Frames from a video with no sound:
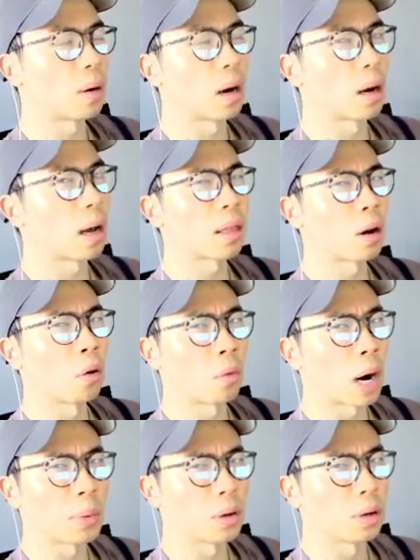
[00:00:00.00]
I think on
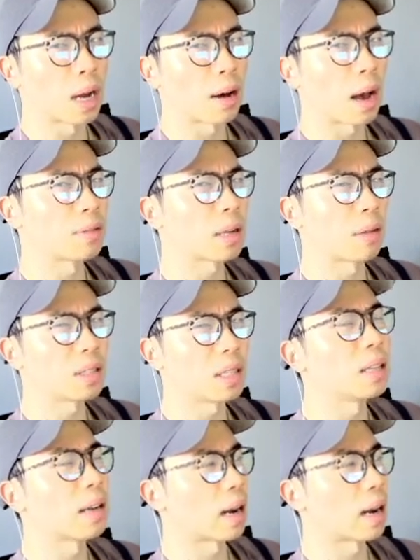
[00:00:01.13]
Robinhood, I've seen that